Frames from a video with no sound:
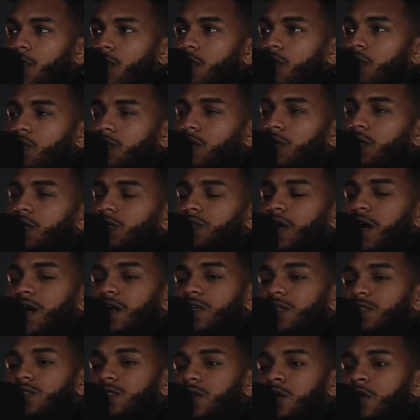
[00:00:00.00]
because I
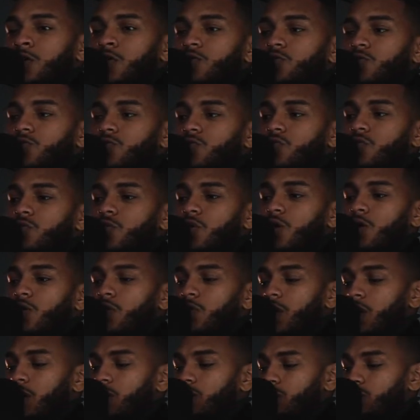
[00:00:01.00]
could tell you,
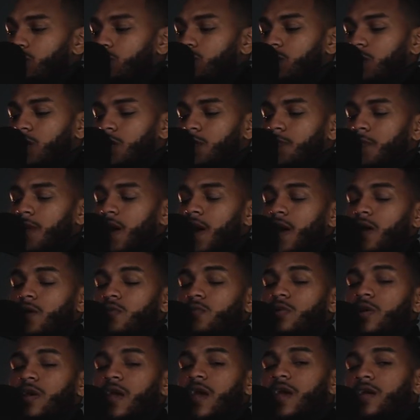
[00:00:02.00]
okay, when you get mad,
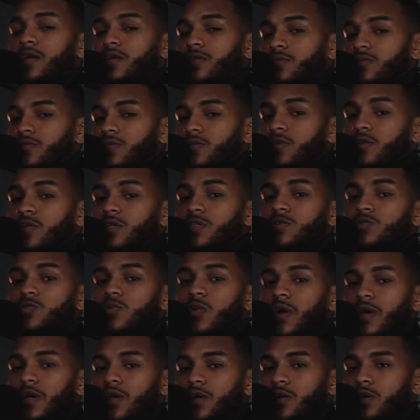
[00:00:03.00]
react this
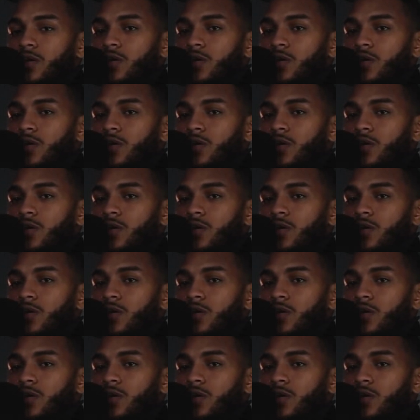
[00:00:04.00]
way.